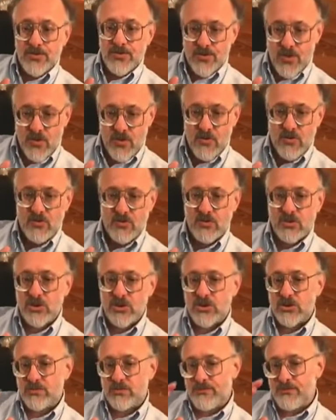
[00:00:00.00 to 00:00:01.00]

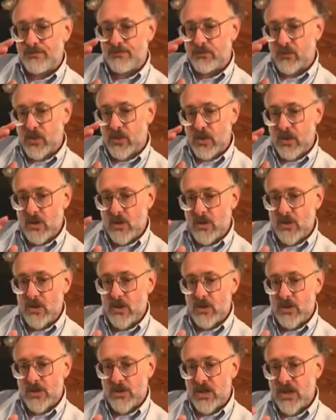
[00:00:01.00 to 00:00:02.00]
Those
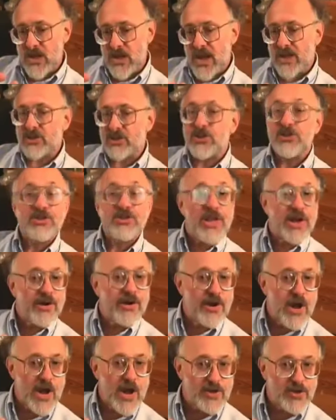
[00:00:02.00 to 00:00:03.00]
connections that
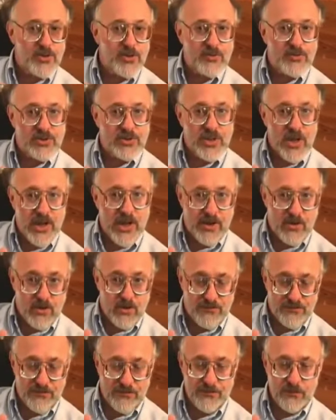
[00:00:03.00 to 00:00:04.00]
are not used die
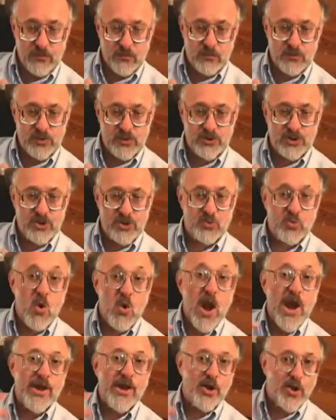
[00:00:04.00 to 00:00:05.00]
off, which is
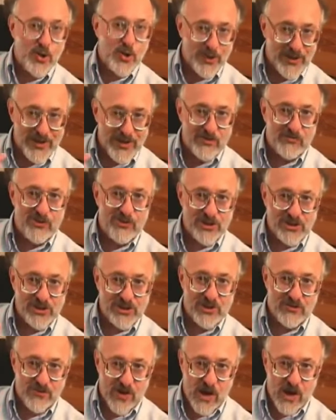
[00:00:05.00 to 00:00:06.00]
why early
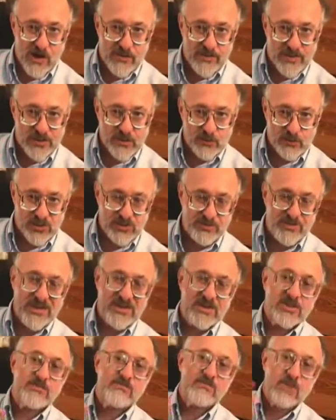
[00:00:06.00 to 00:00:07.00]
enriched environments, which
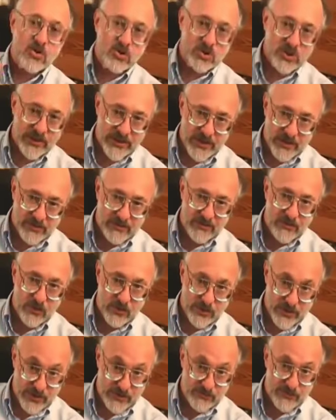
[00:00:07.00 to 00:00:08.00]
means emotionally and
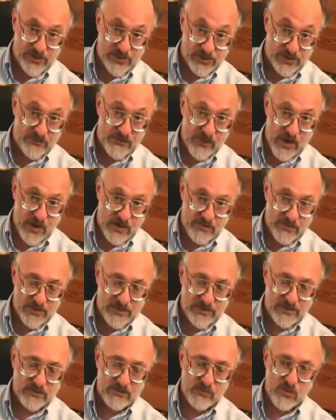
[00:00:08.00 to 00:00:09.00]
early enriched
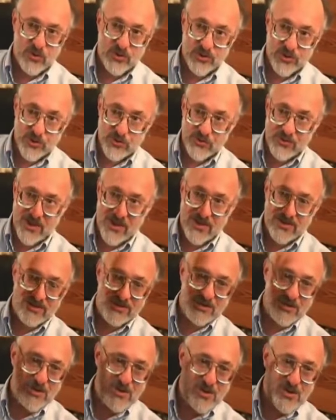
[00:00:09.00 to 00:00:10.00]
environments, more so
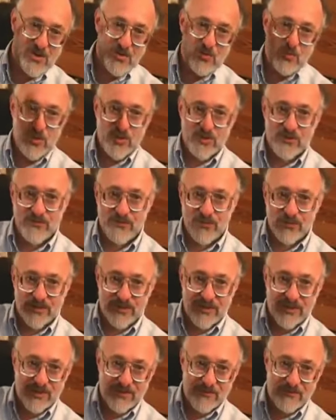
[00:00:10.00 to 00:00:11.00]
than wonderful
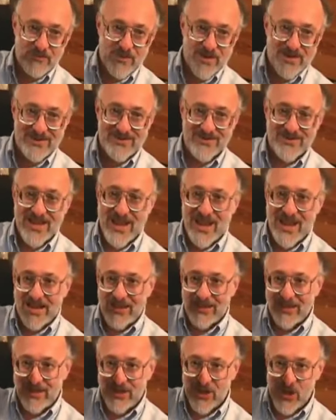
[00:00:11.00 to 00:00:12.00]
little
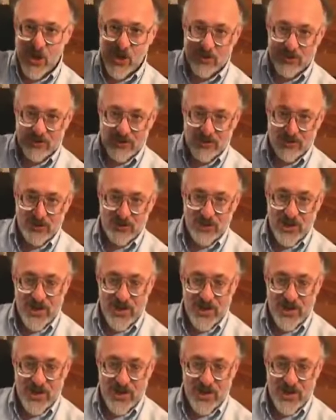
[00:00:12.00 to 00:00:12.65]
dangling colors and